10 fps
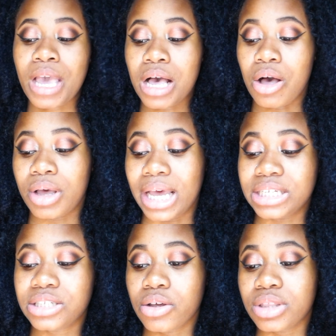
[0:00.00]
Okay,
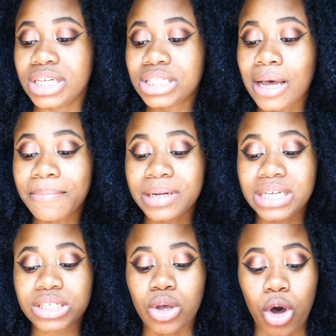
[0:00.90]
so this company
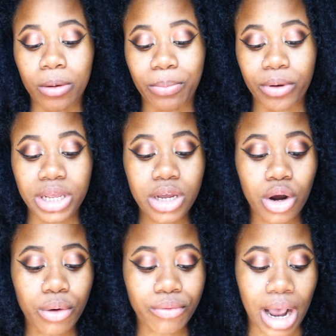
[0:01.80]
is called Pretty
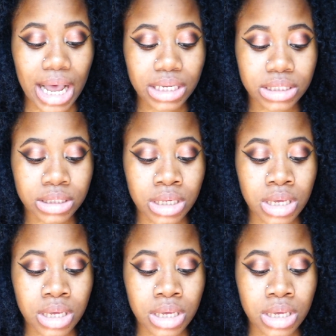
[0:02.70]
Girl Rocks.